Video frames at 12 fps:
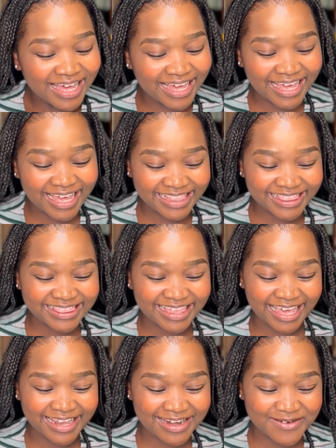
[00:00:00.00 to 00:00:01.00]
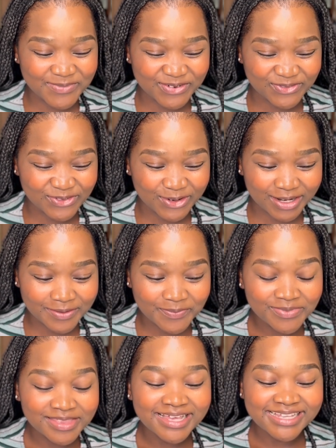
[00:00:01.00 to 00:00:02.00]
And then number 4,
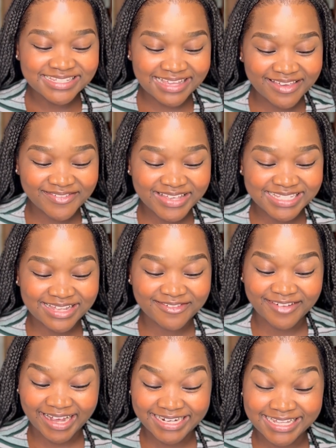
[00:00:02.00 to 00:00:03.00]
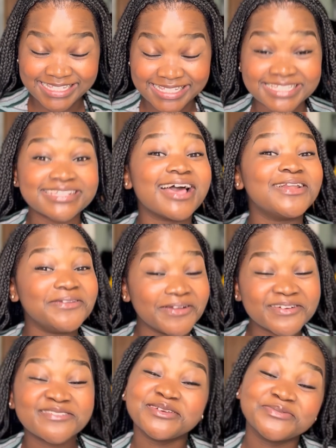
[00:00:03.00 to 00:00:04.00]
savings and finances. A
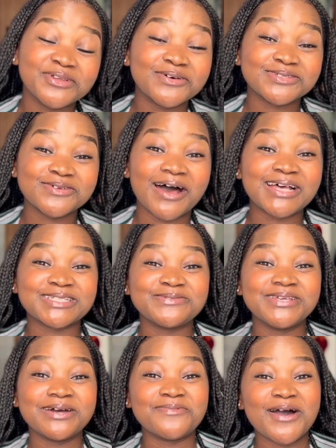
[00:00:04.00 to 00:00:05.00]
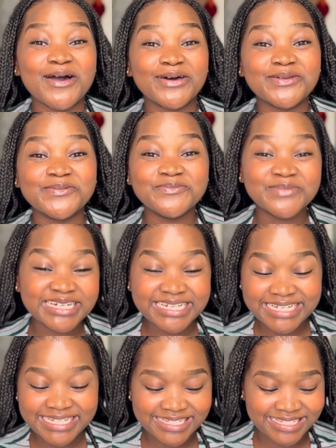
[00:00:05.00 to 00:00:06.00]
lot of people also ask me about
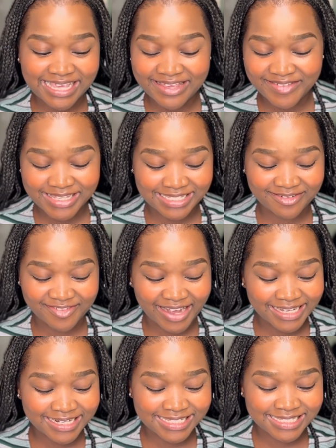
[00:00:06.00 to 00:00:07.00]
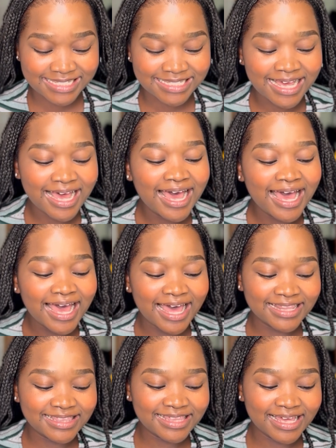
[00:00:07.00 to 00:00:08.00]
money, savings and finances.
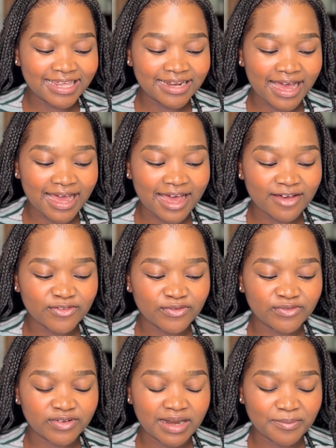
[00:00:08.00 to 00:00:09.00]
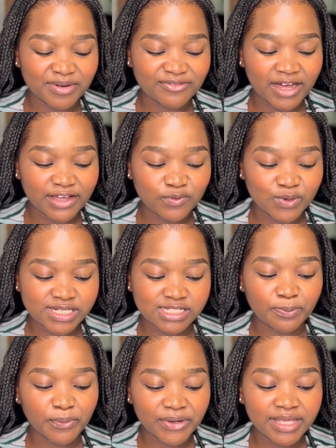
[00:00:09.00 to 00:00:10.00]
And then I have number 5, which is
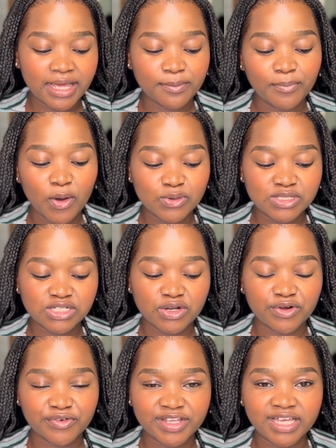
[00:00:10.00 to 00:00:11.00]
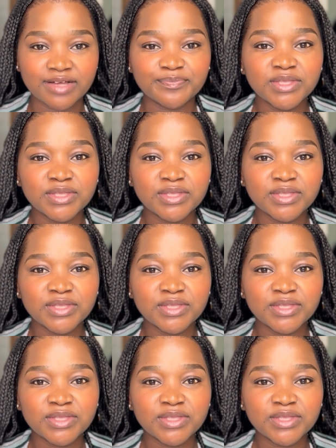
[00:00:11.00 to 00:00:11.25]
pre and post Korea.